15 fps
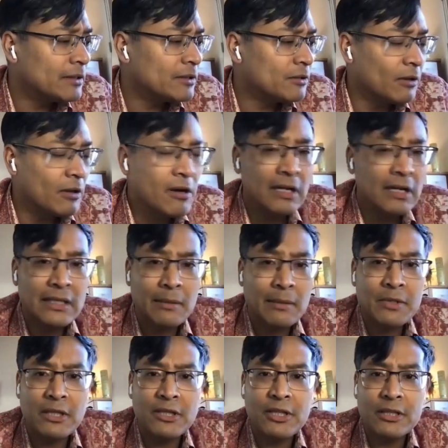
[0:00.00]
So
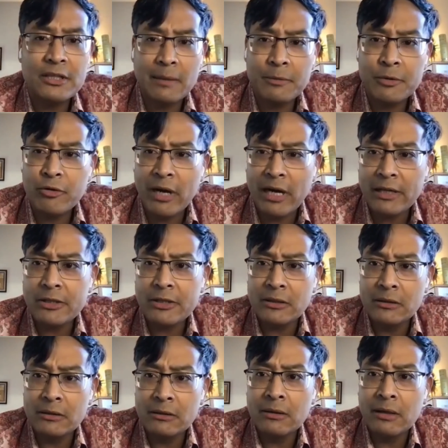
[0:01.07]
concepts such as
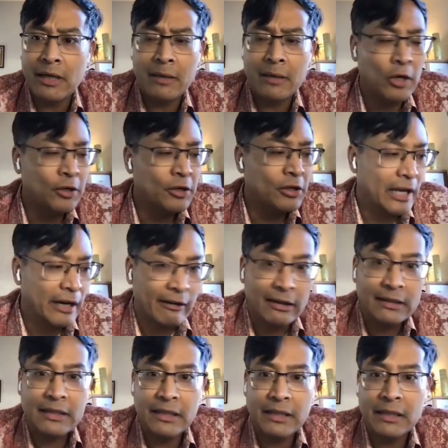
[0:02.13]
abstraction and
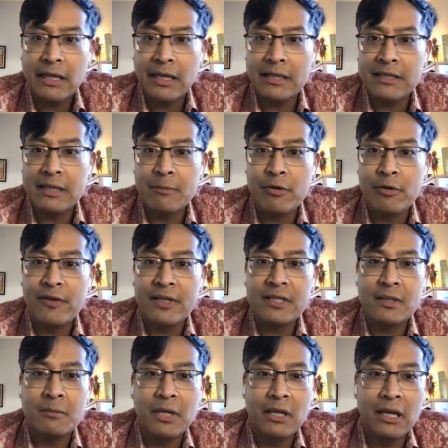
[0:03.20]
modularity. I see
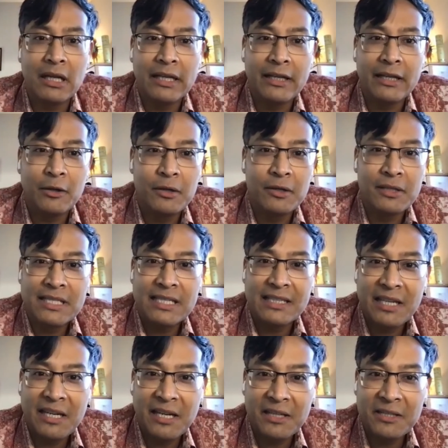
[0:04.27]
Professor Malalio is
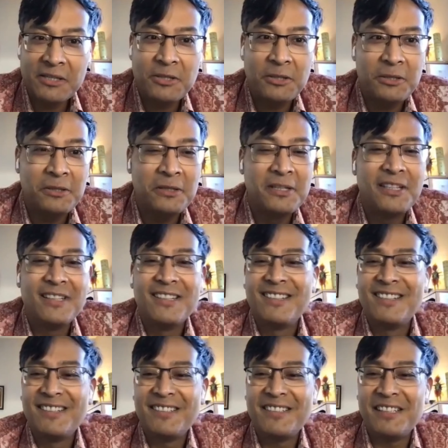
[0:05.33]
in here. So
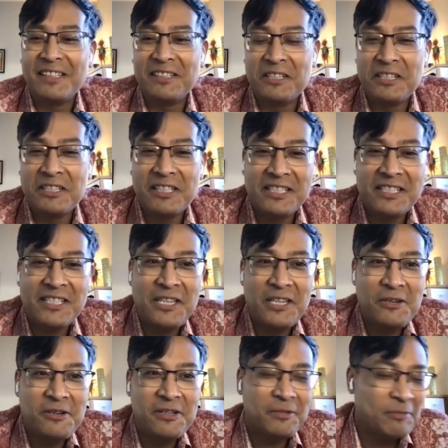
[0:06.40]
good to see
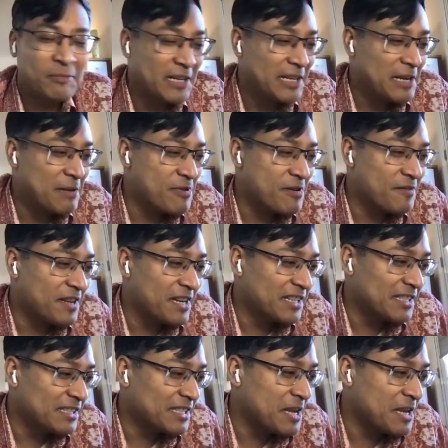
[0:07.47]
you. It's been a number of
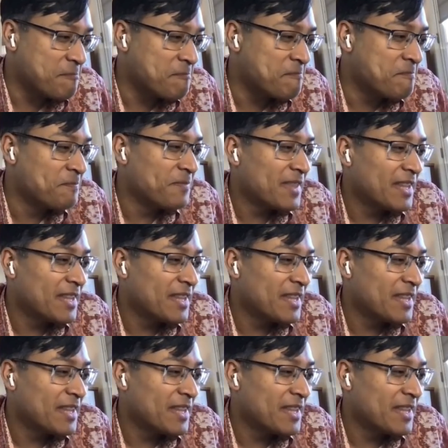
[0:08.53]
years, Kim.